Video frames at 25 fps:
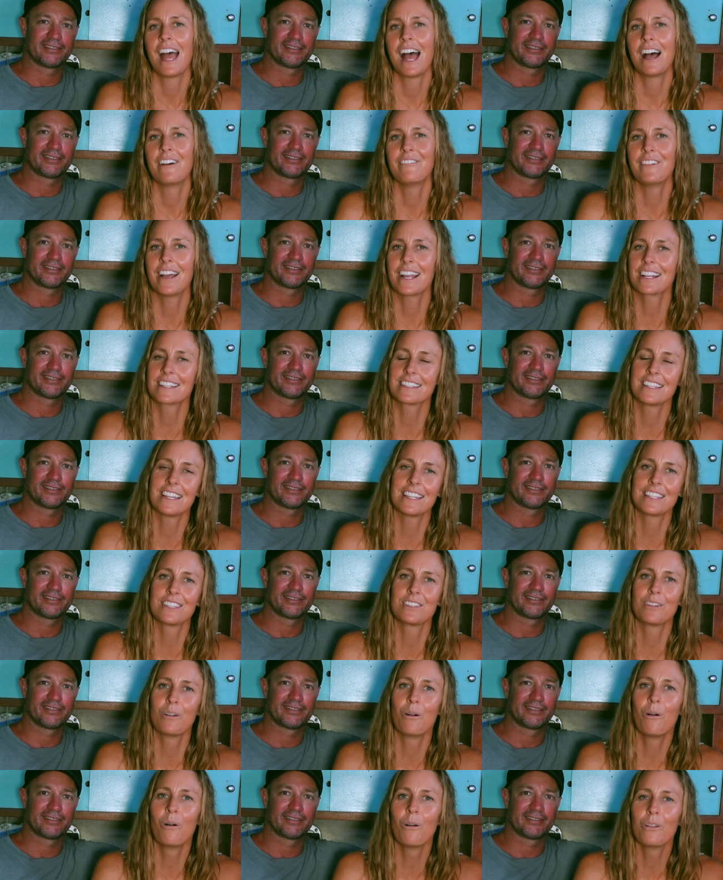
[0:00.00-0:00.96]
Speaker 1: have
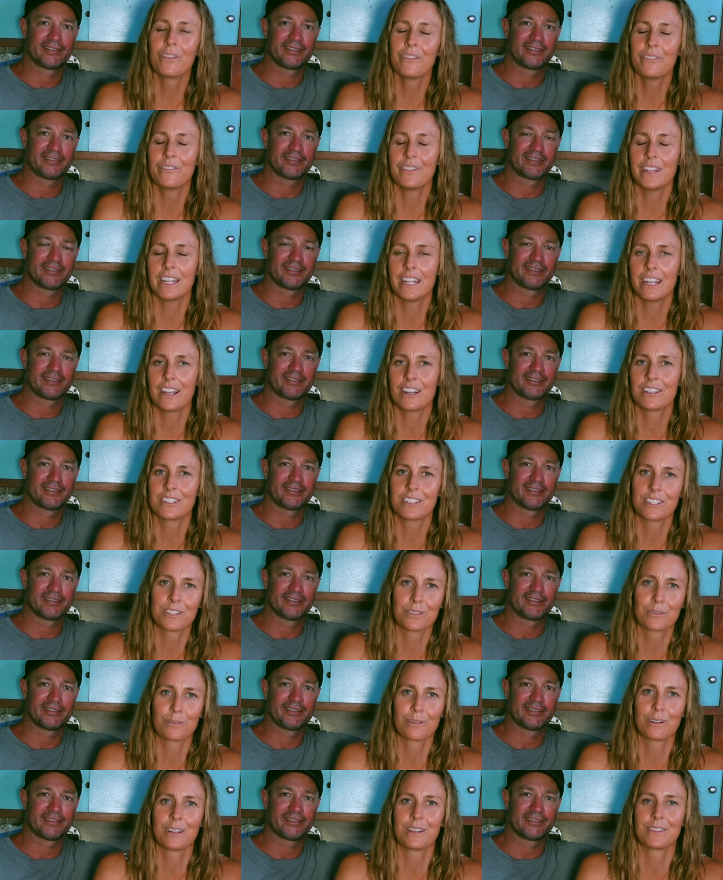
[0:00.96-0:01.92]
access to all the video
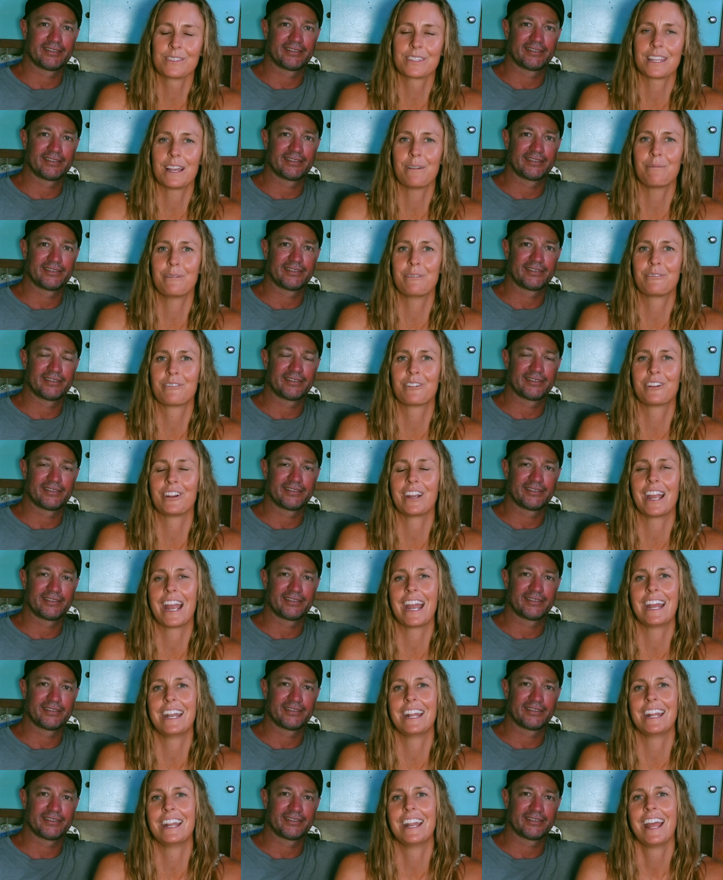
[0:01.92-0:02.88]
tutorials that we've
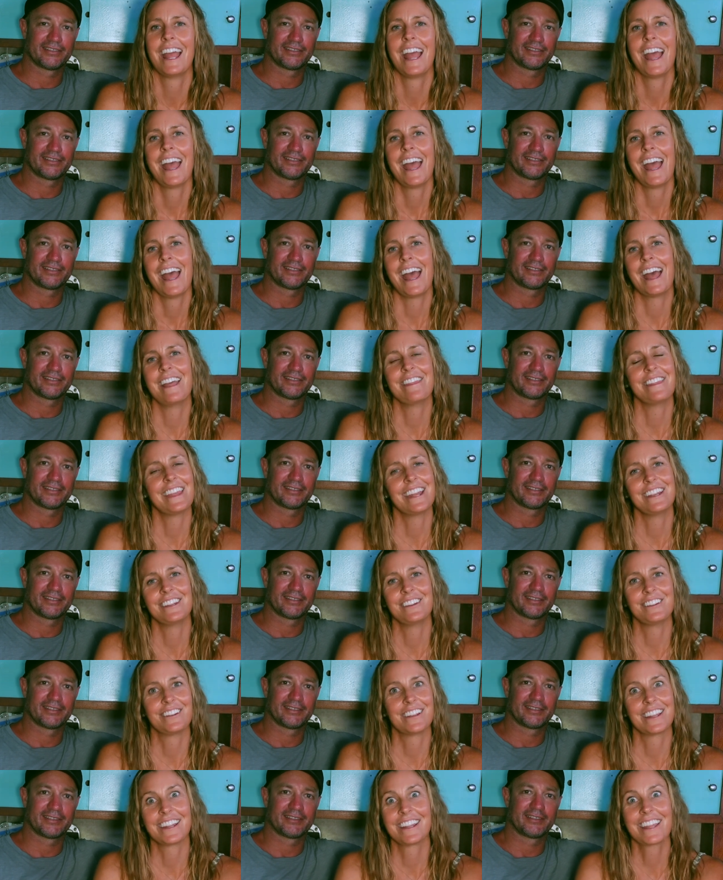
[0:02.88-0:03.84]
created, and
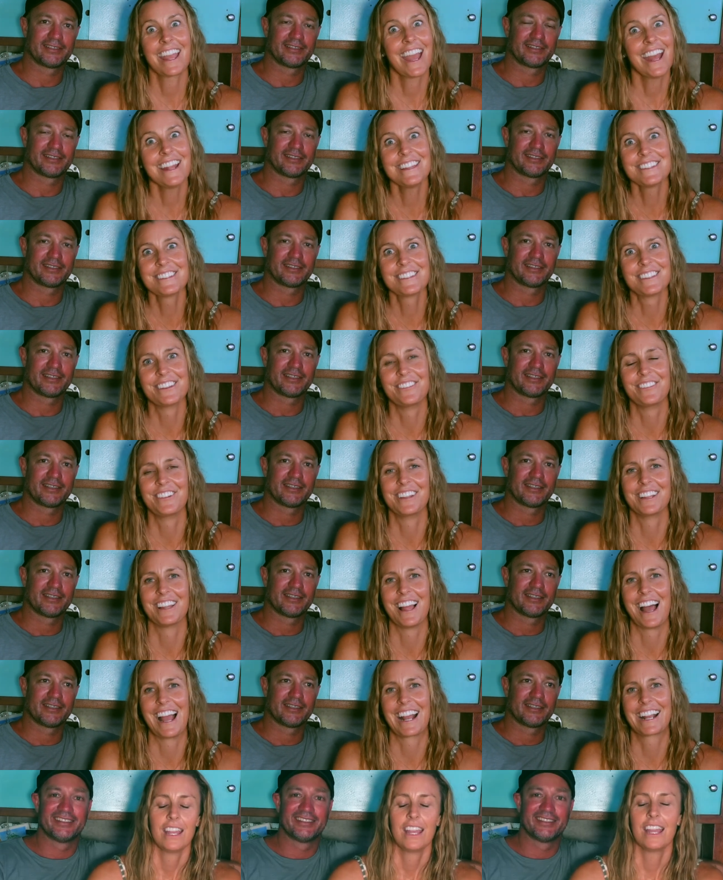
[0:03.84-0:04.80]
then you can cancel if you
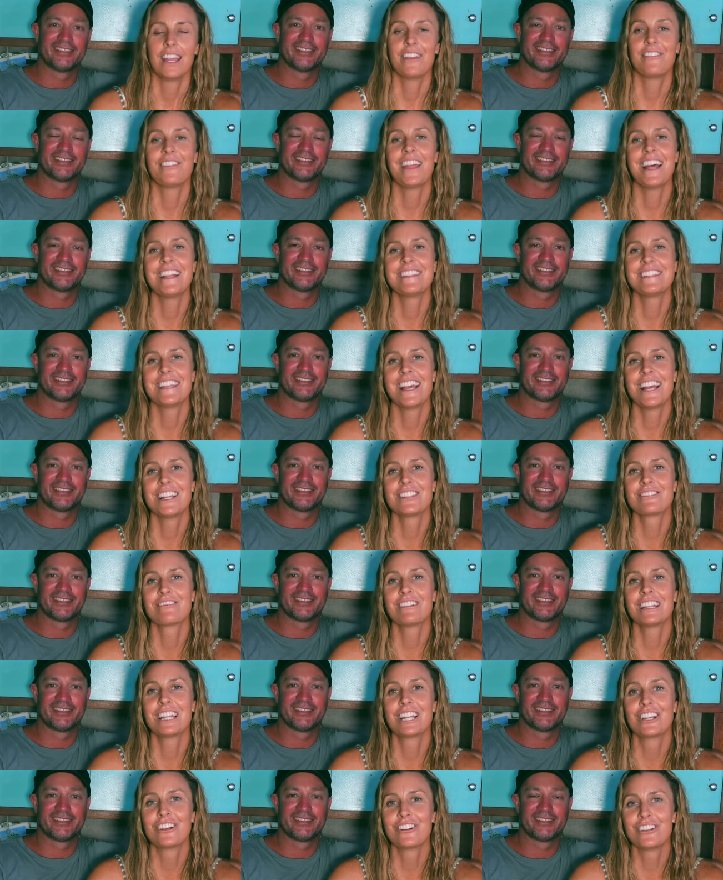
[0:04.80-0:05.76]
like. If that sounds
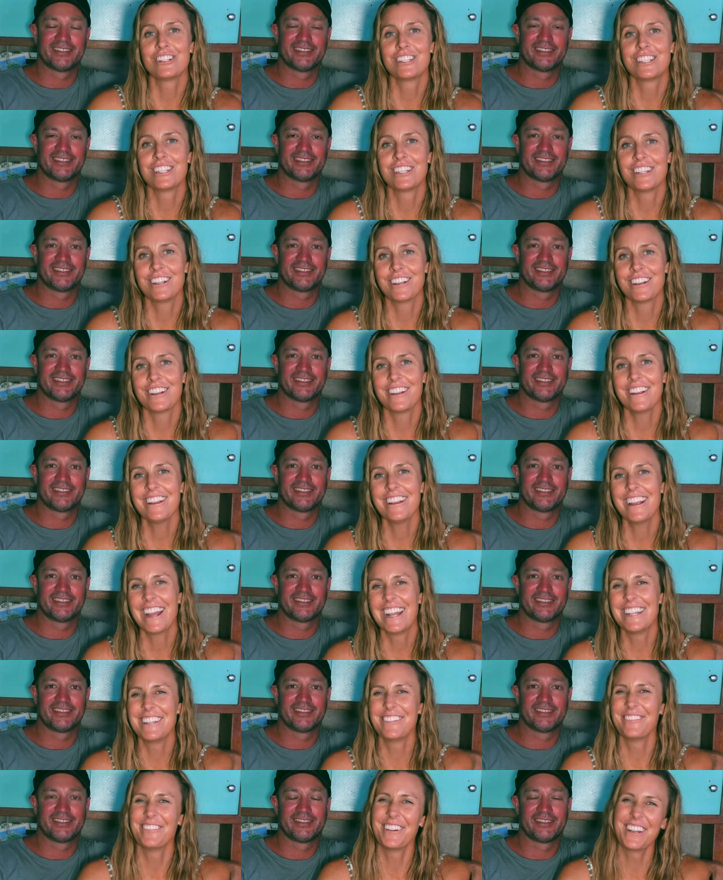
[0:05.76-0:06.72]
really good to you
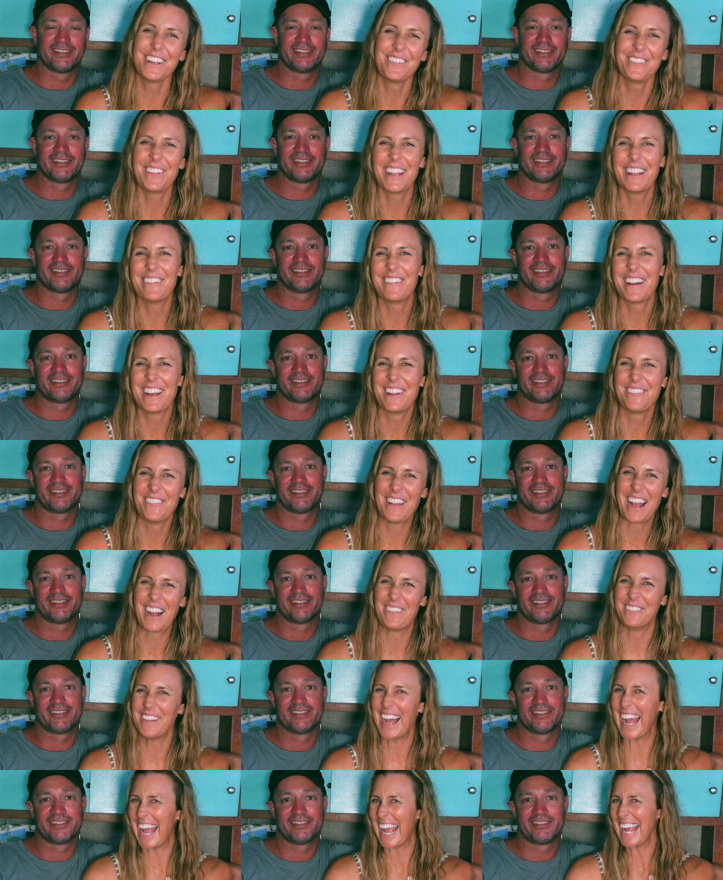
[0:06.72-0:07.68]
and you want to be one of
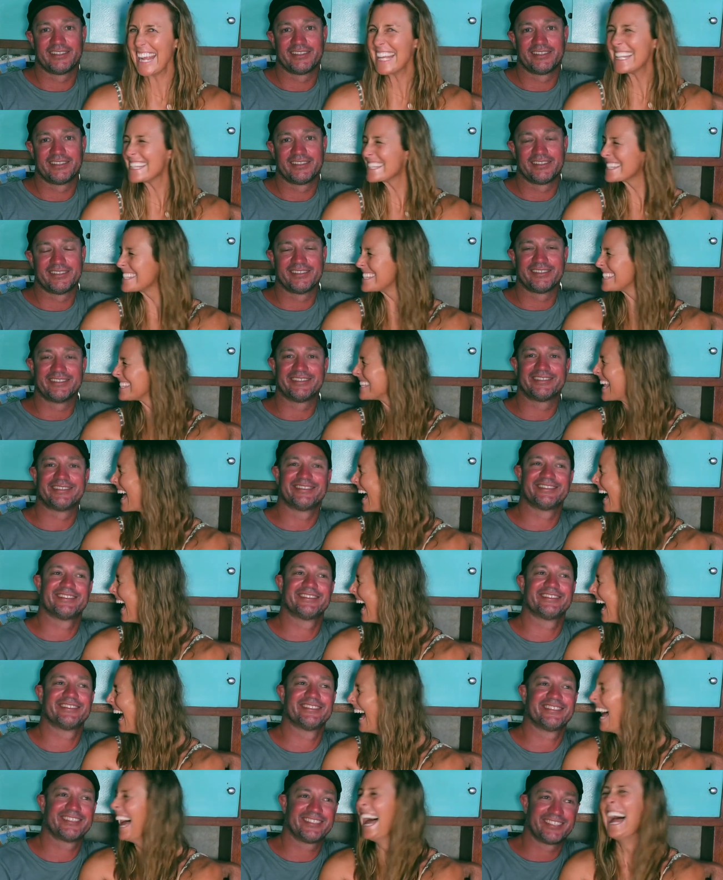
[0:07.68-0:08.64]
our mates,
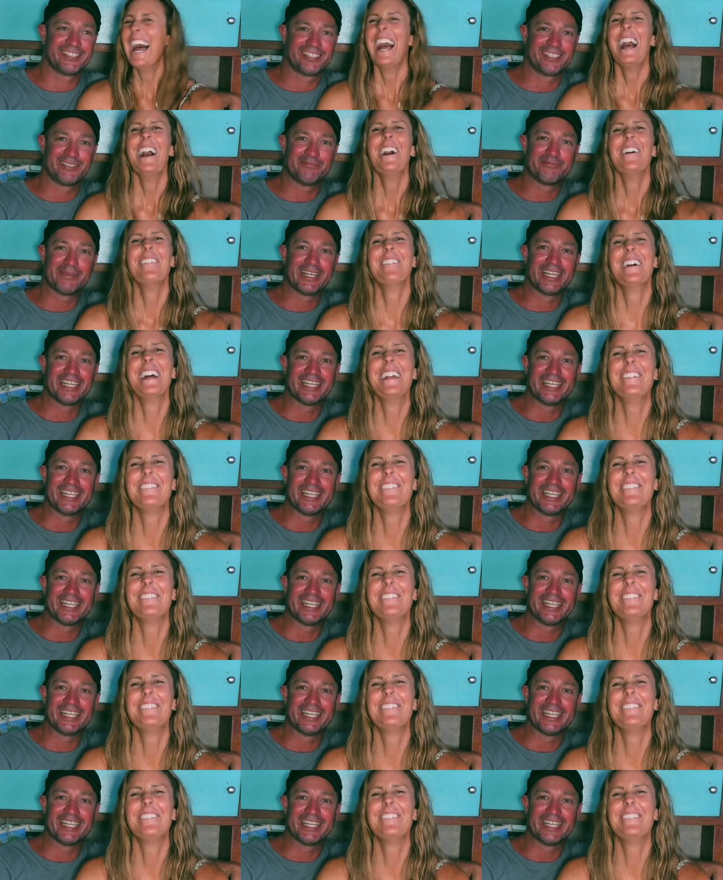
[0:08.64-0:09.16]
Mate.